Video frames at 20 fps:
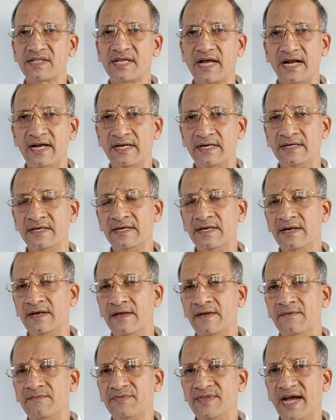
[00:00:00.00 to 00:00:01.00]
held
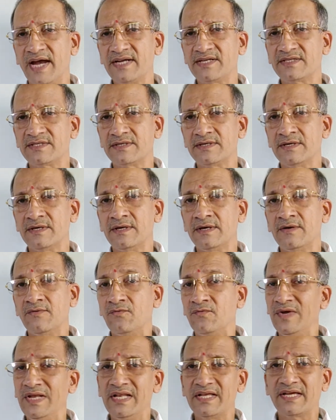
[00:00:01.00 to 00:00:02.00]

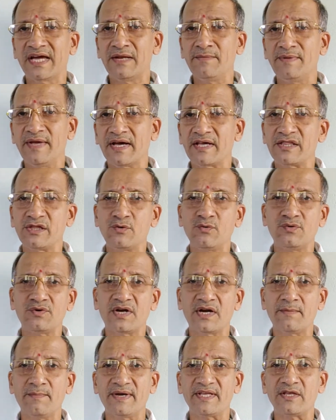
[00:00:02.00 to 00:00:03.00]
that will can be
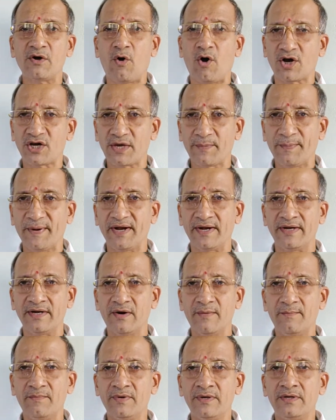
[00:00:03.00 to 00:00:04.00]
executed by the
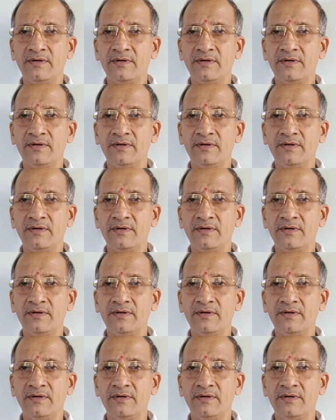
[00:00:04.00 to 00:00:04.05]
occupant,